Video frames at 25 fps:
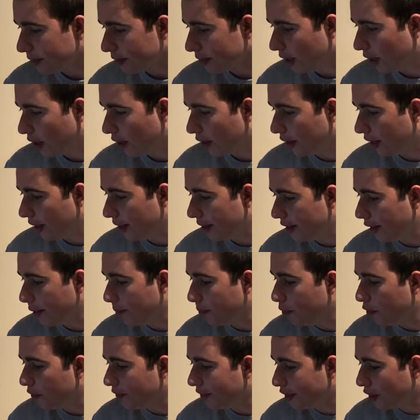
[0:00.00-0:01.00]
Alright, then
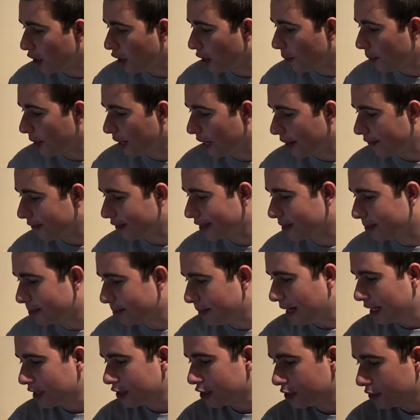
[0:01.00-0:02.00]
moving on, we have this
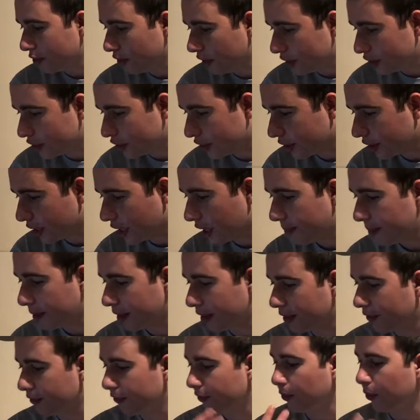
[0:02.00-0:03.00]
mesh crusher coming
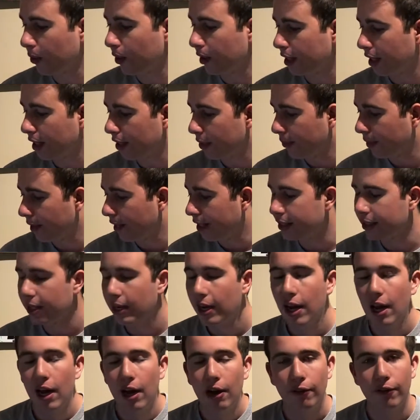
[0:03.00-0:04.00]
in 4 colorways
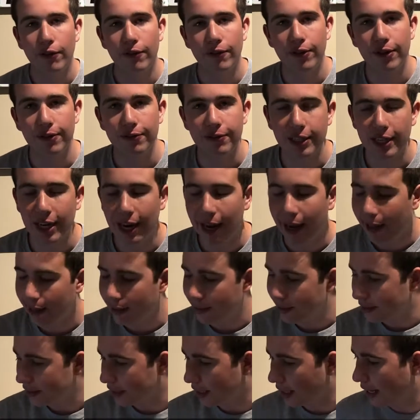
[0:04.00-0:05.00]
for
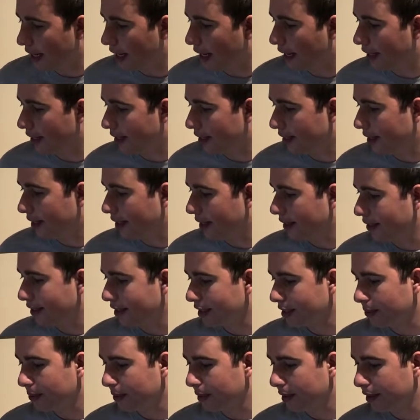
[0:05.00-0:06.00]
$50. And
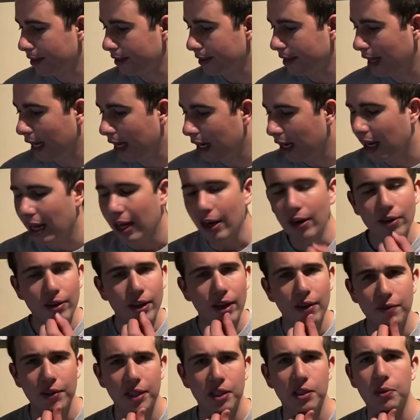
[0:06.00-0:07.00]
this one, I don't
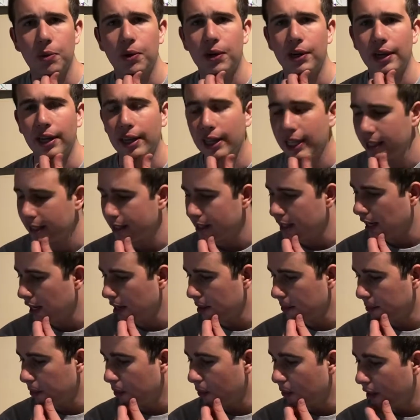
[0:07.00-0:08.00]
love this one. I think it's kind
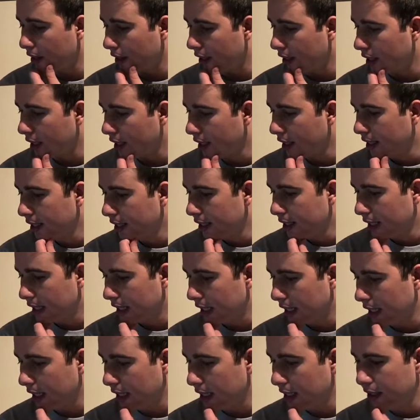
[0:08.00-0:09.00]
of boring.
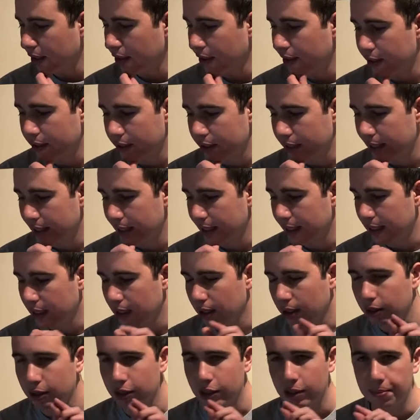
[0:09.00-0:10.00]
Literally just says a
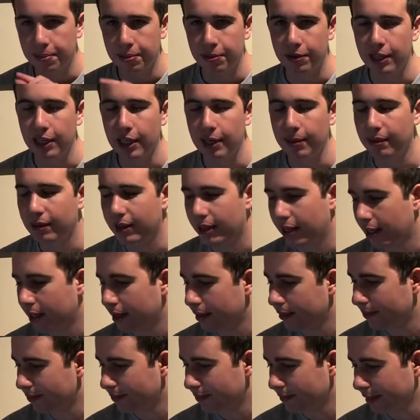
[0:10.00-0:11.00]
little Supreme and then
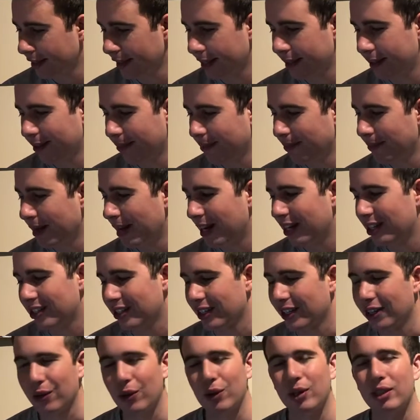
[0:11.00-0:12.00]
like the mesh,
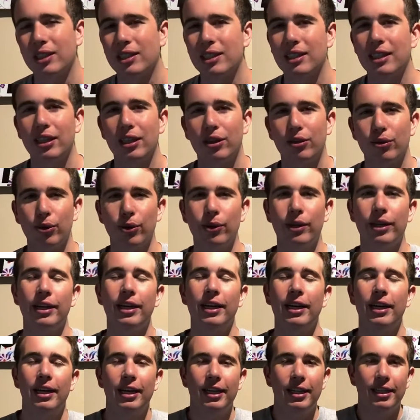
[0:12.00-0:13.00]
like you can see through it.
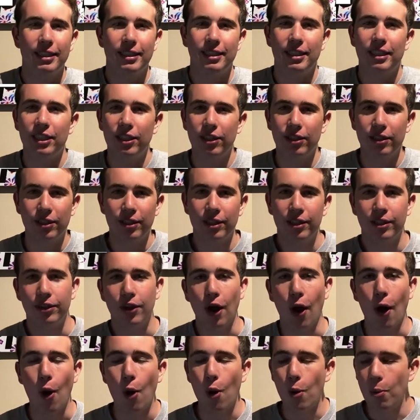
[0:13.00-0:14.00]
See your
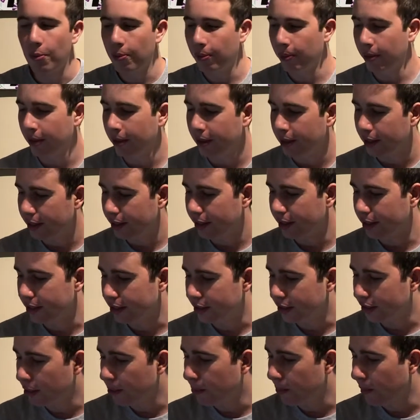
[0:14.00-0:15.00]
dome, your
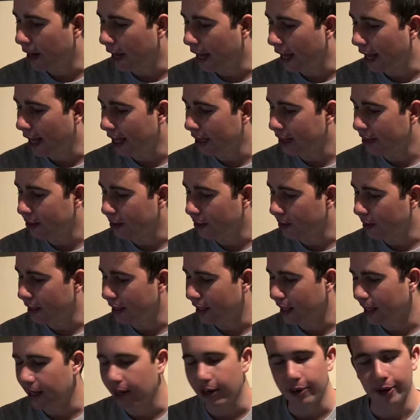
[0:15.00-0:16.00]
stupid head through it.
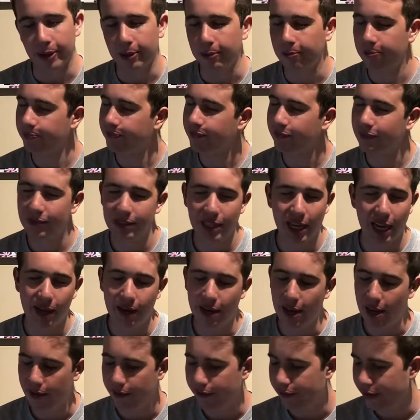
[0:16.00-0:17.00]
I don't know. Not
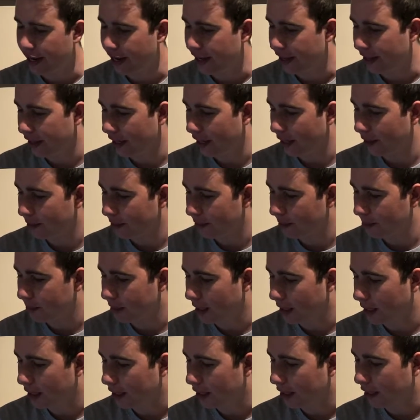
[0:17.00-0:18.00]
a fan of that. I'm
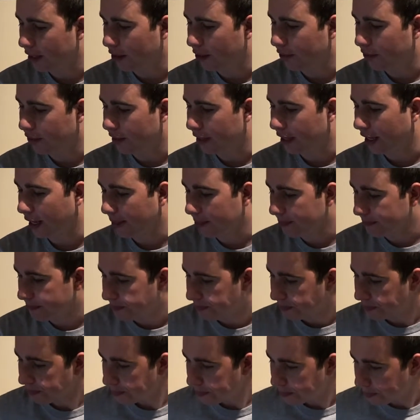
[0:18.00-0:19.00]
not gonna go for that.
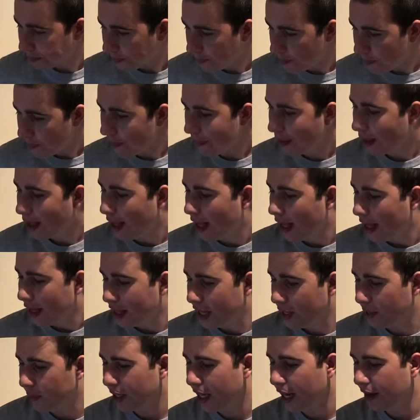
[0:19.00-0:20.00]

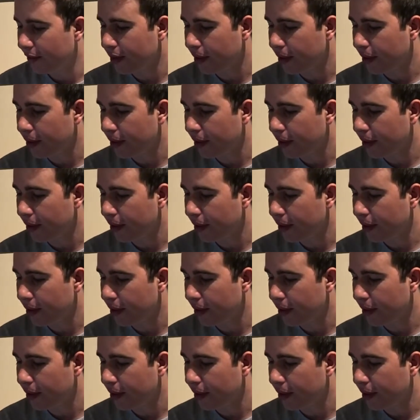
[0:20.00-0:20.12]
Then we have